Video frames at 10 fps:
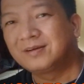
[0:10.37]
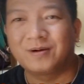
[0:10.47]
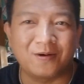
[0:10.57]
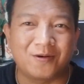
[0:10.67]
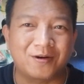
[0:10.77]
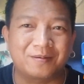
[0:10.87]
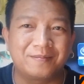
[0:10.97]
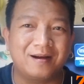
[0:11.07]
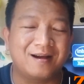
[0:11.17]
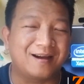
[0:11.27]
or
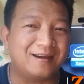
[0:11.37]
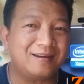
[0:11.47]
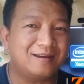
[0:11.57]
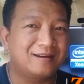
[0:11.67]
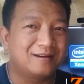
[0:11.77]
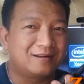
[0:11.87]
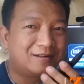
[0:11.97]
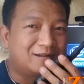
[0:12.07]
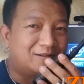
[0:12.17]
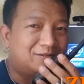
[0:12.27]
my
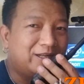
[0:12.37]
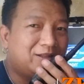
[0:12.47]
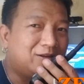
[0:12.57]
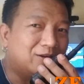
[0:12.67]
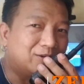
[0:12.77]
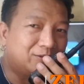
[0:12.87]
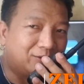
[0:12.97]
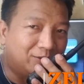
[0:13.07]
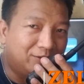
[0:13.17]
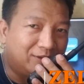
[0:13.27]
radio
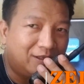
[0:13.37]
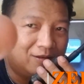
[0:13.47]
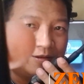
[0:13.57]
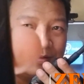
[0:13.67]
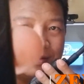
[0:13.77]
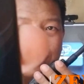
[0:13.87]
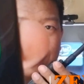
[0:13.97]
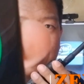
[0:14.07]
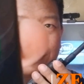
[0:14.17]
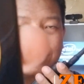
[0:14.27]
to Zillow.